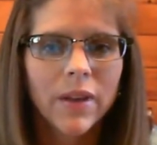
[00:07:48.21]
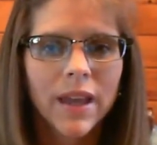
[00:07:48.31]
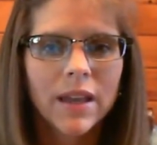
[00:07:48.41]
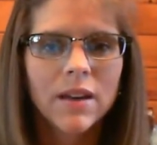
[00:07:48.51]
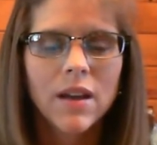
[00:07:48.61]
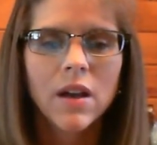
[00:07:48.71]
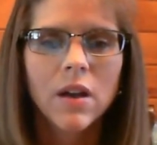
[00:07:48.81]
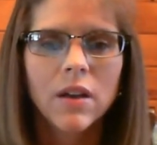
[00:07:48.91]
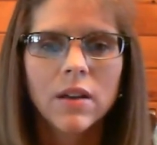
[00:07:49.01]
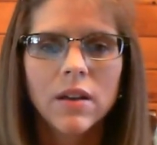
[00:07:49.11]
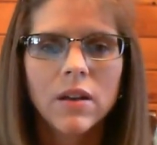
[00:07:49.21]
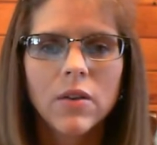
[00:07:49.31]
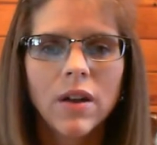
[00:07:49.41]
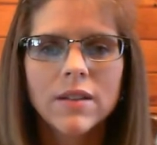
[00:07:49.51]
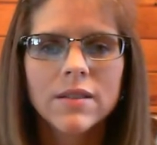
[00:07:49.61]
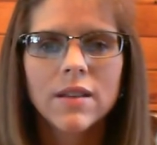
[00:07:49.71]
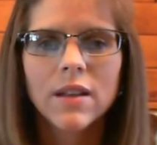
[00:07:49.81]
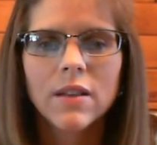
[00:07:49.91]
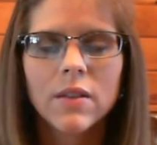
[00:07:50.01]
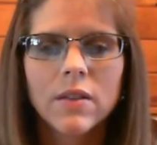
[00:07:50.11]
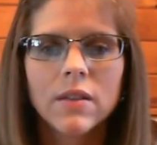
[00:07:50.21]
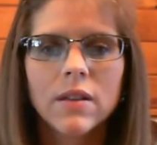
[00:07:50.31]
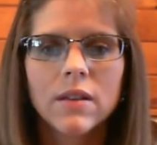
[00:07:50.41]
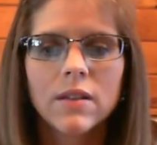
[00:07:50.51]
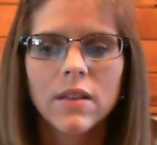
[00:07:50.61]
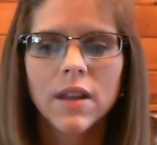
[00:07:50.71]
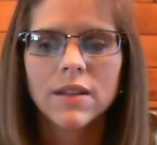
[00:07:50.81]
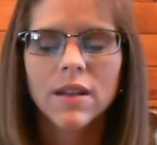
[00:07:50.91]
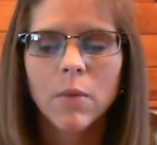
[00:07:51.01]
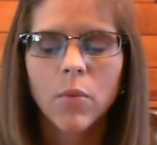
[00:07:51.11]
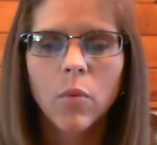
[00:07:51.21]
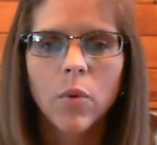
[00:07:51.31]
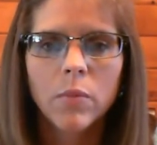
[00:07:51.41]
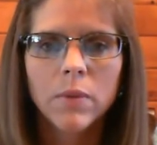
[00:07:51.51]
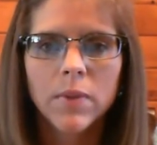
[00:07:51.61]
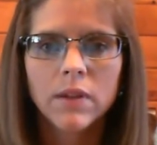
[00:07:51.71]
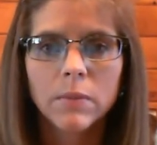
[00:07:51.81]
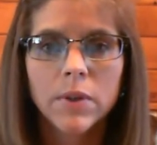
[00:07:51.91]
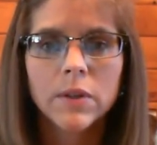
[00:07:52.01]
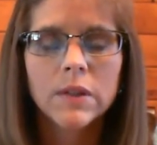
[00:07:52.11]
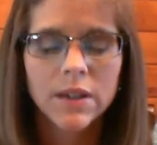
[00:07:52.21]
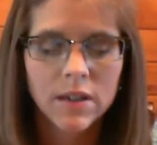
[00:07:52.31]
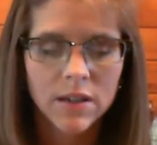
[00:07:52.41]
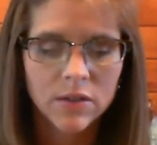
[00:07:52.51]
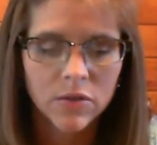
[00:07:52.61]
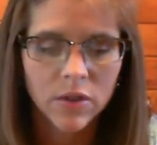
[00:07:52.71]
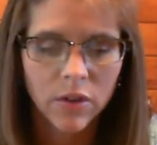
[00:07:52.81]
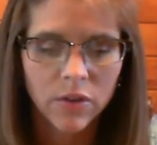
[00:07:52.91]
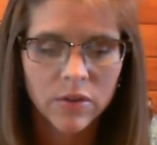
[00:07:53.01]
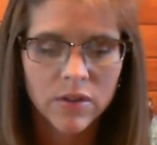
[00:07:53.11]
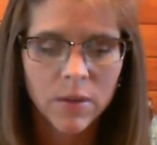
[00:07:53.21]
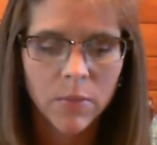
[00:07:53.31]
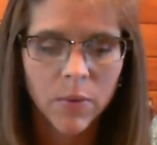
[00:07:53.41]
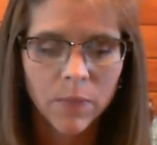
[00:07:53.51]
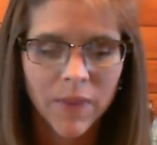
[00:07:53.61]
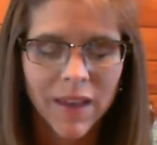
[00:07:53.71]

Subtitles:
Again, you know, not to say that that a temple won't be built in Israel, a third temple,